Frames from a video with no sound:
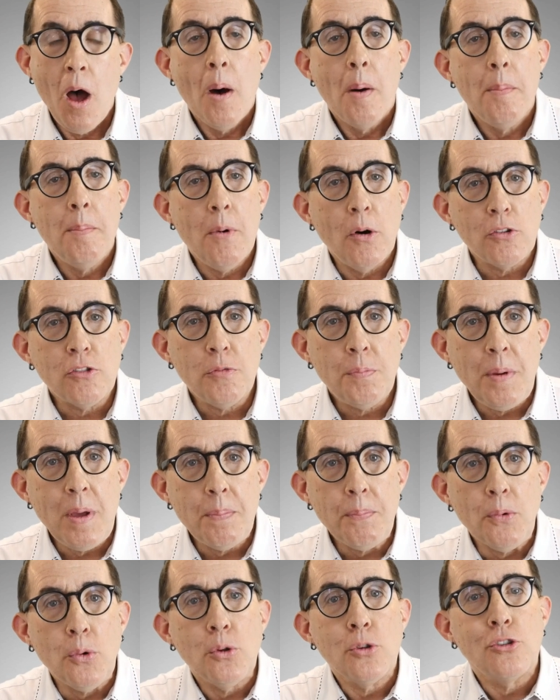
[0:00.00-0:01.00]
Most
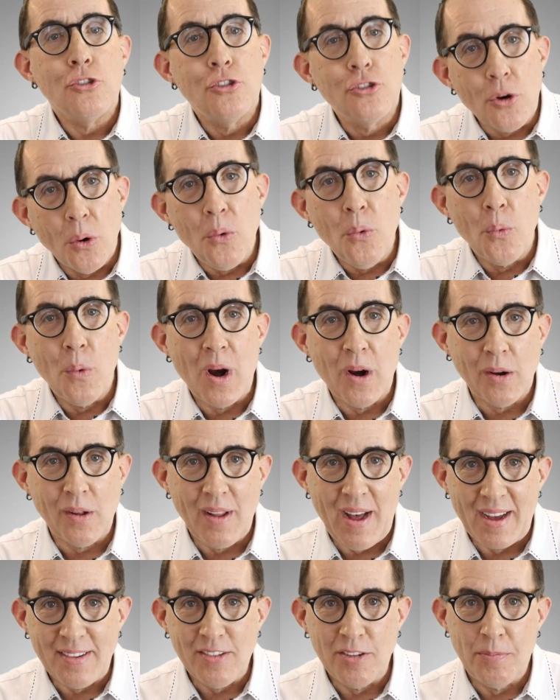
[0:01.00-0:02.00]
people don't wear
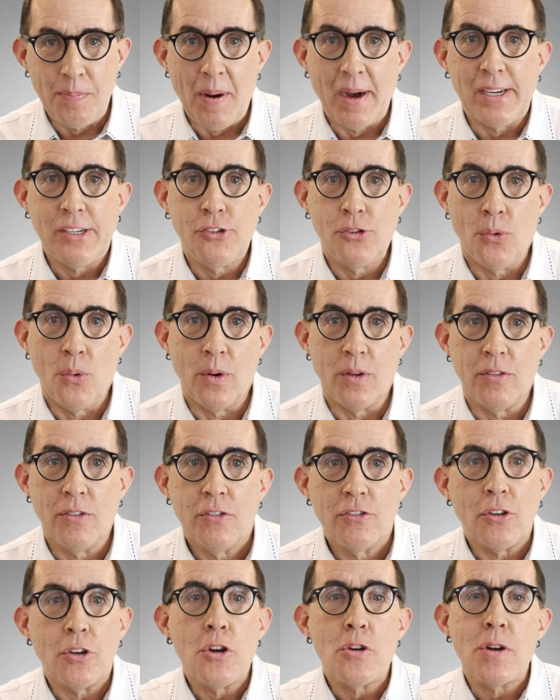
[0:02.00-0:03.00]
glasses by choice,
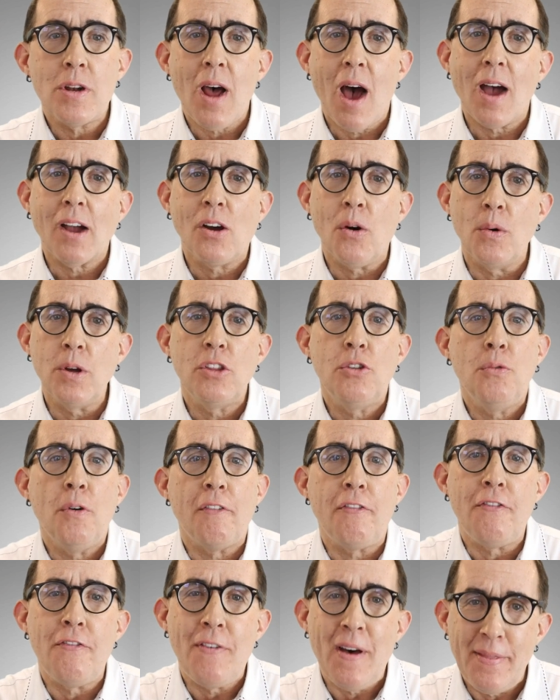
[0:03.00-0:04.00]
so you're not going to
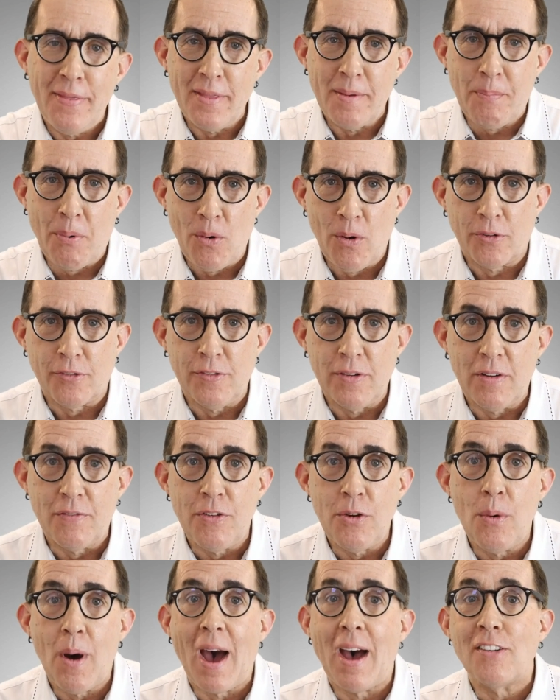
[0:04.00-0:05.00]
offend the person if
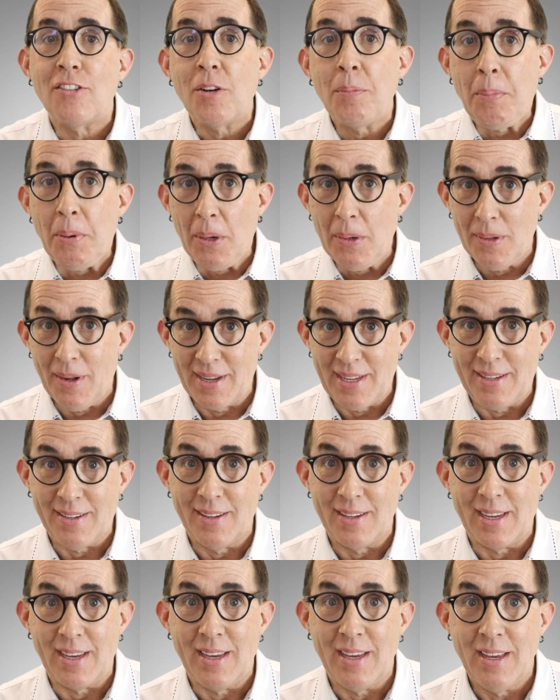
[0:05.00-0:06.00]
you ask
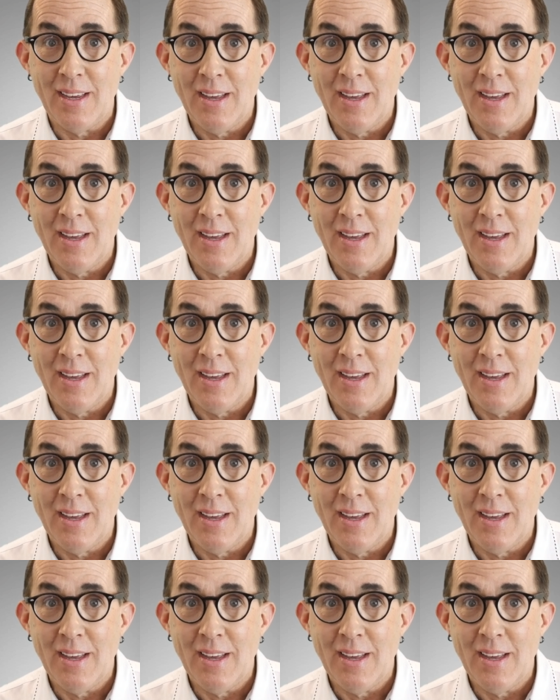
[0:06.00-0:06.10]
politely.